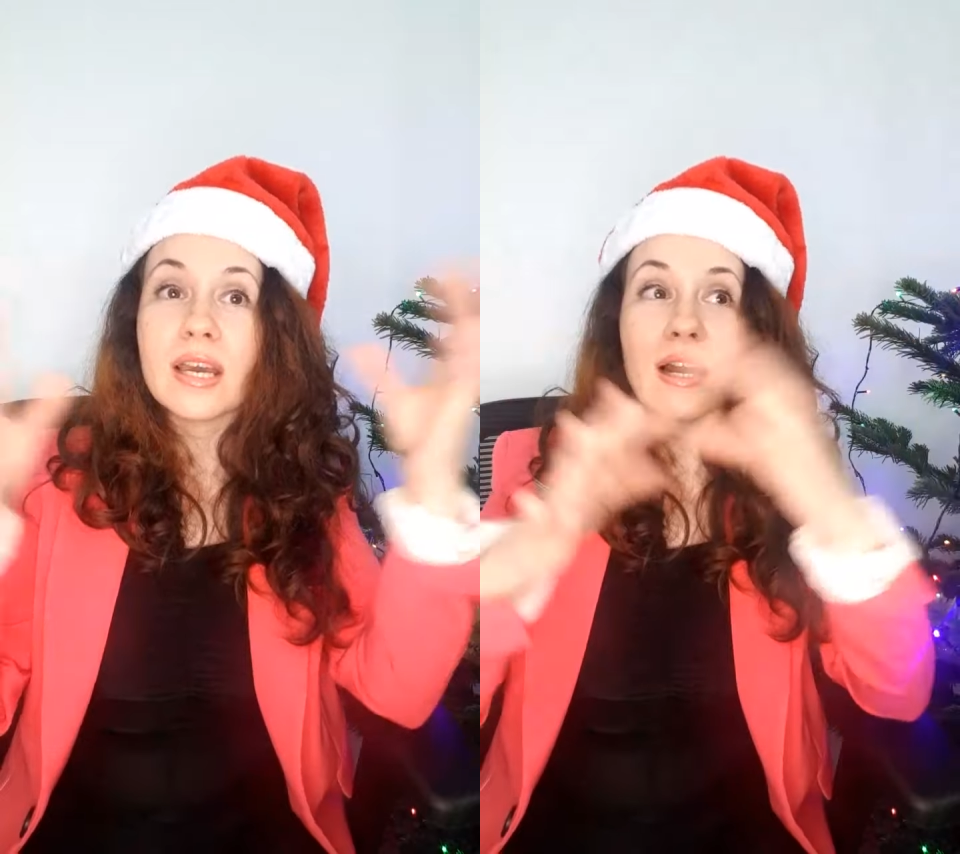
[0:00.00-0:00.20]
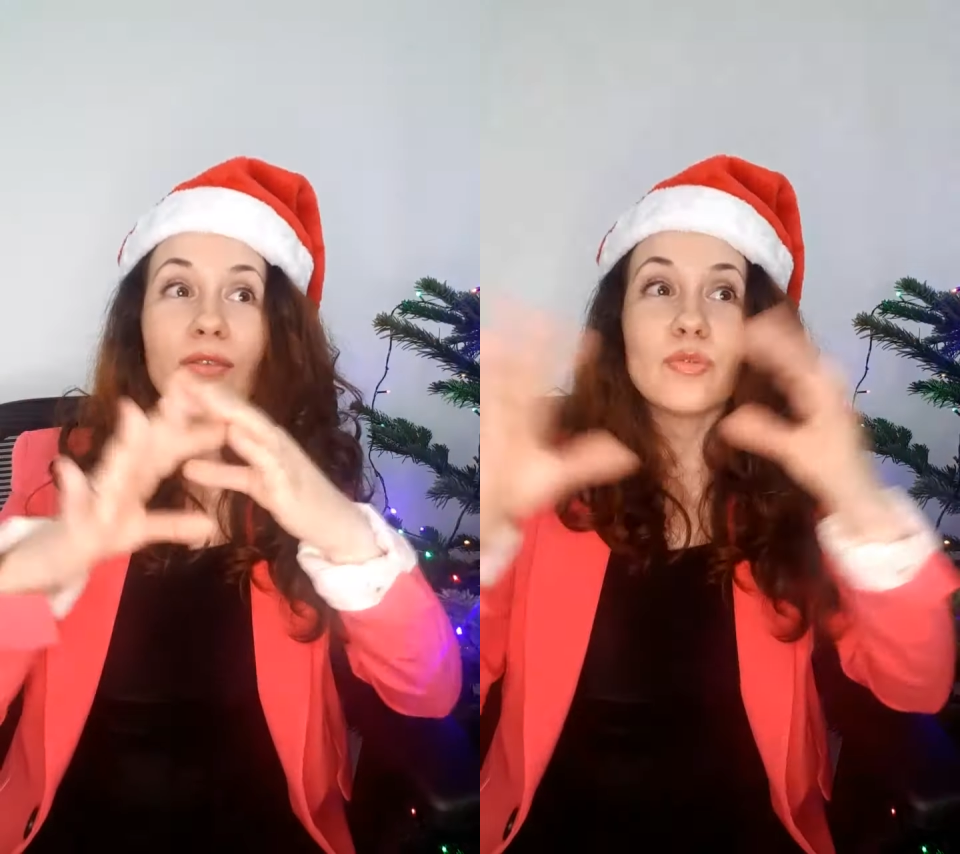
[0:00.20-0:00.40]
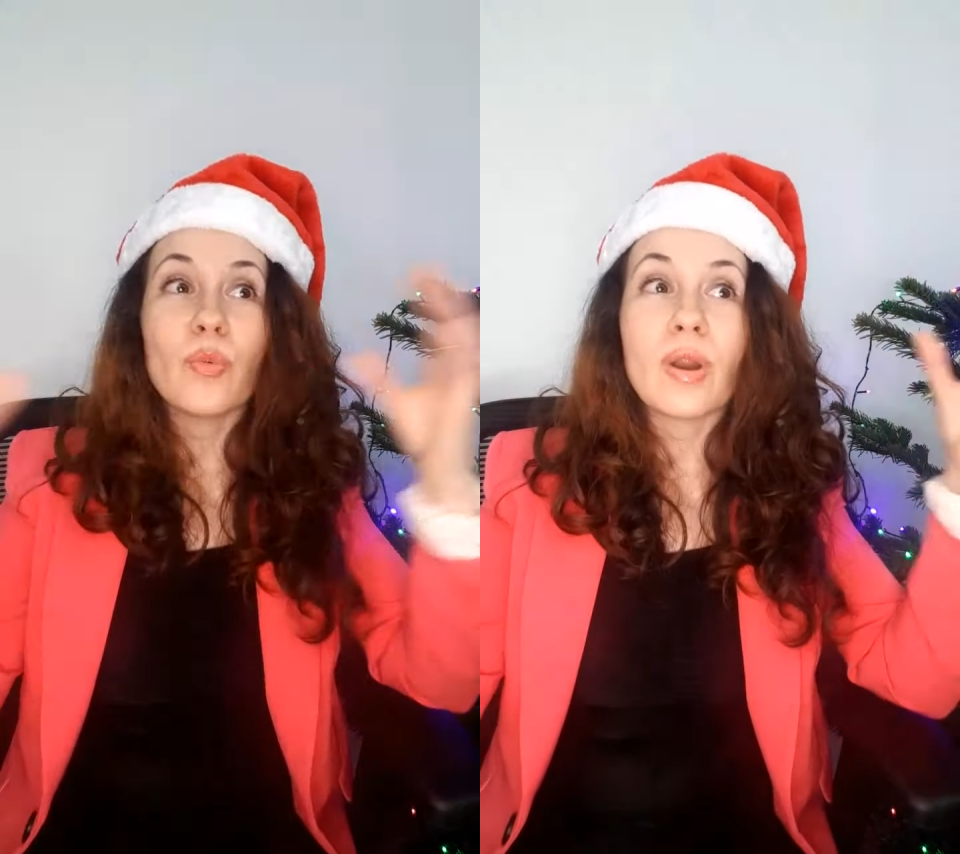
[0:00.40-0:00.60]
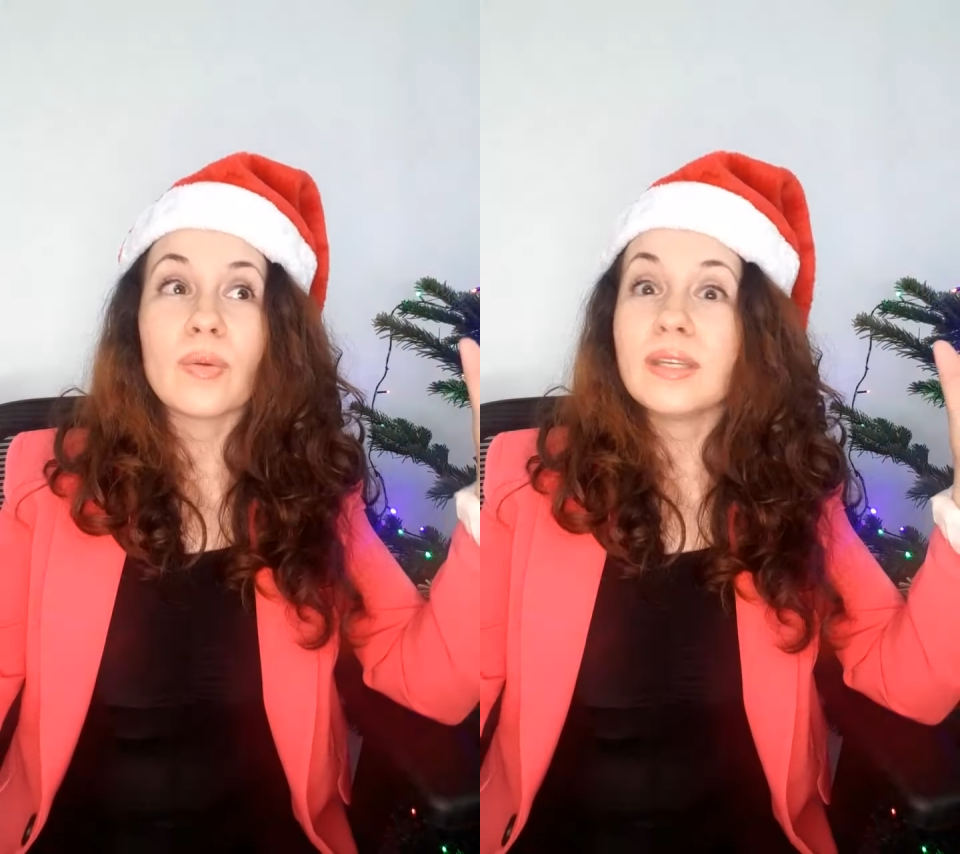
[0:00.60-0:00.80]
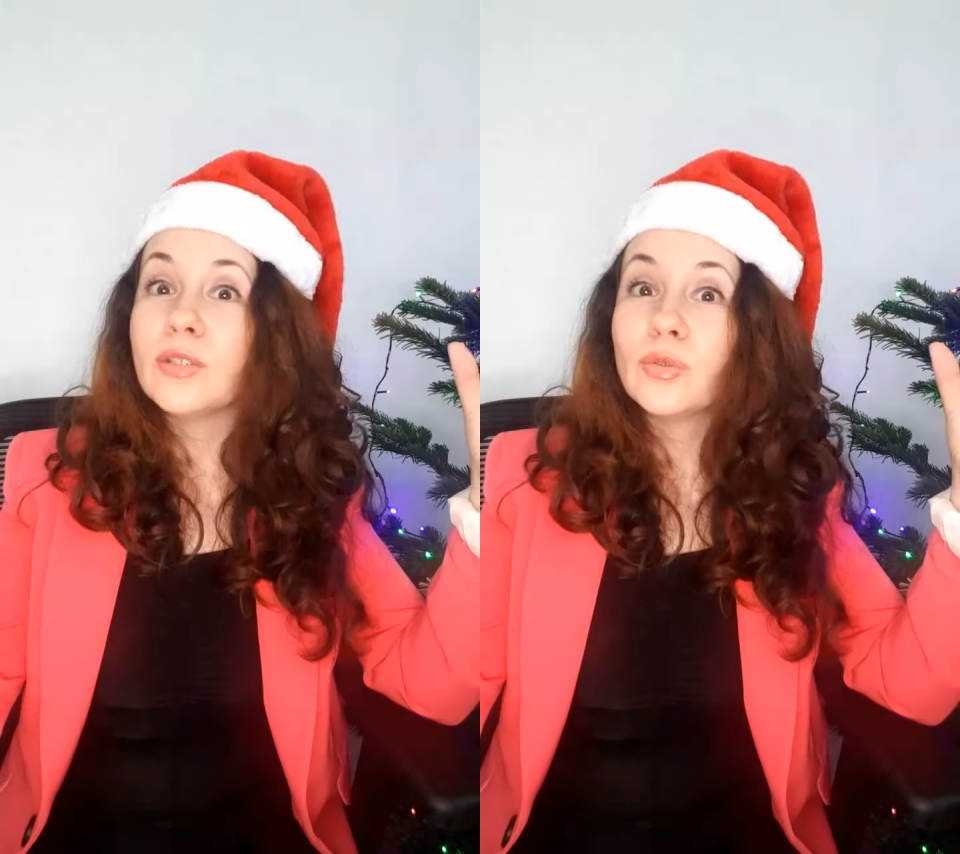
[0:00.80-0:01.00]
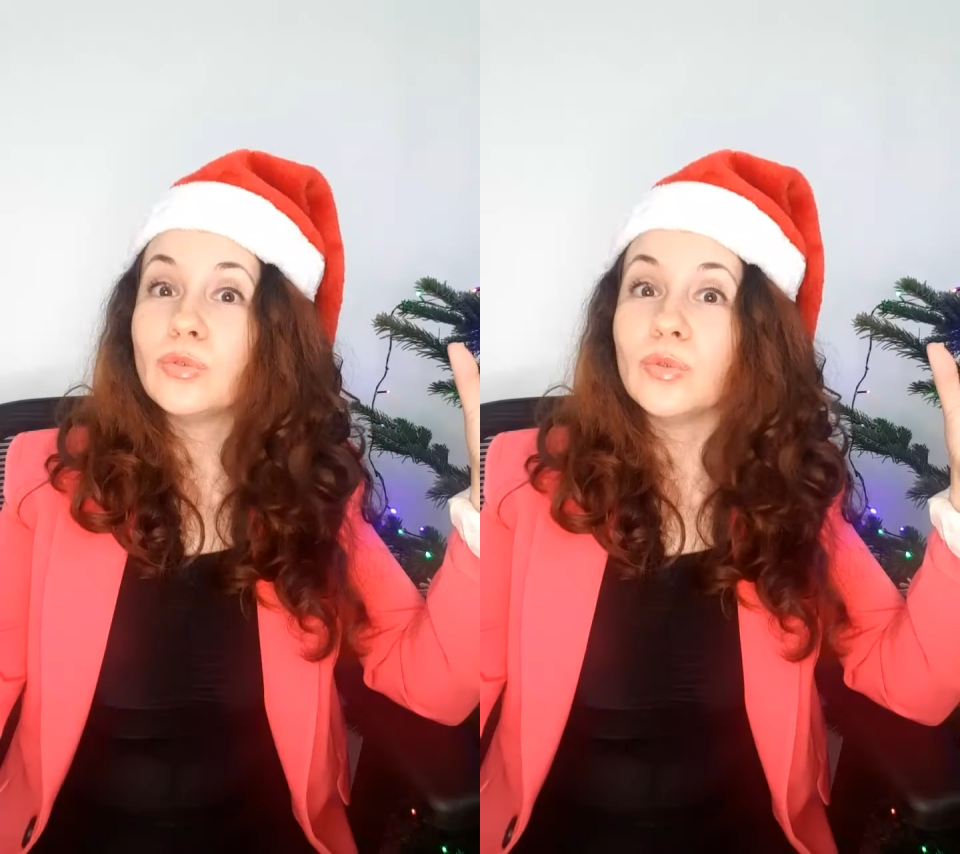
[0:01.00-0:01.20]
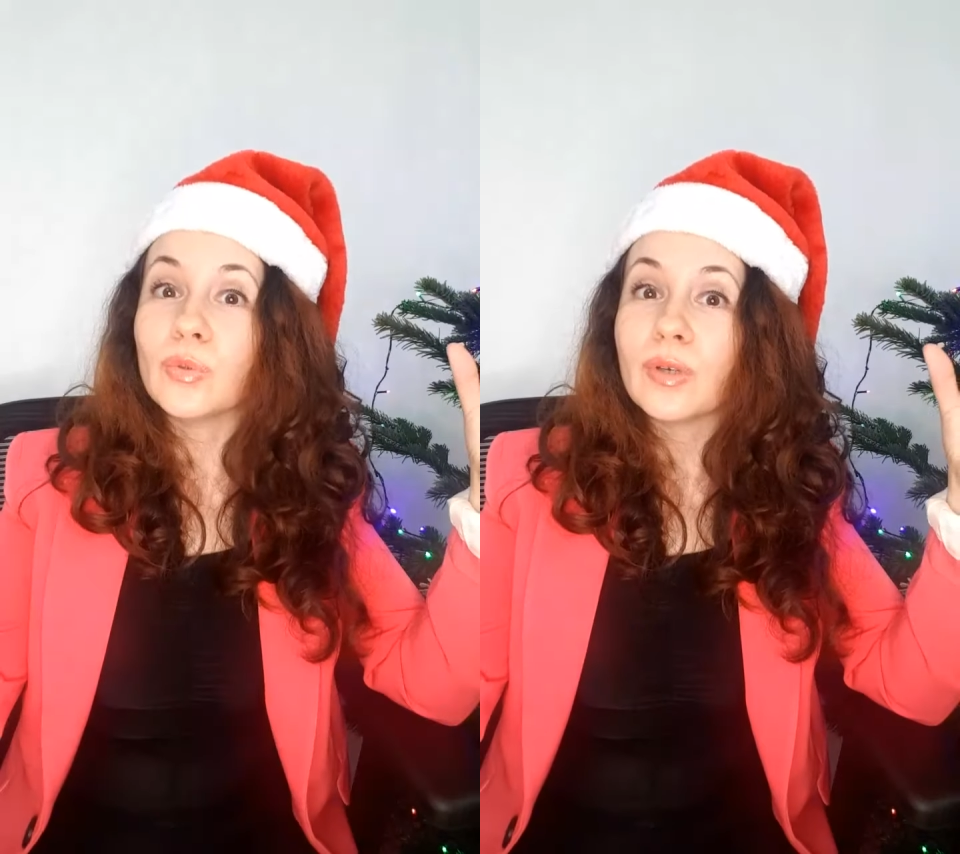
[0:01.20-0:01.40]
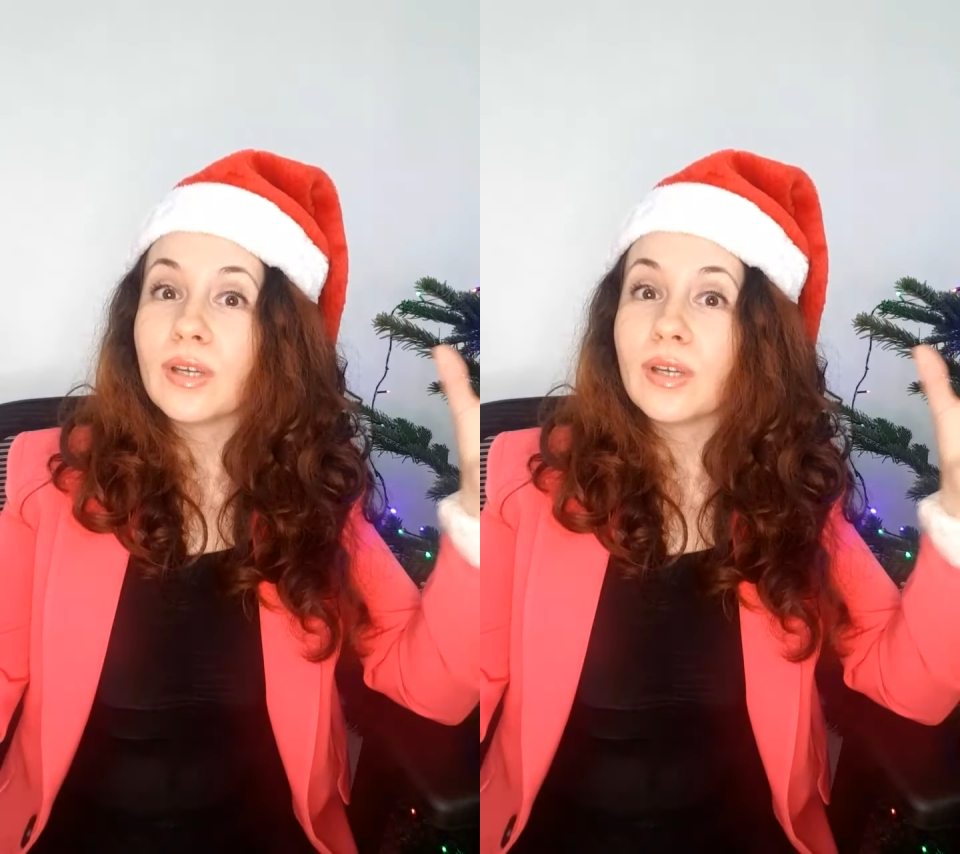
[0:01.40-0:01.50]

of where we need to do,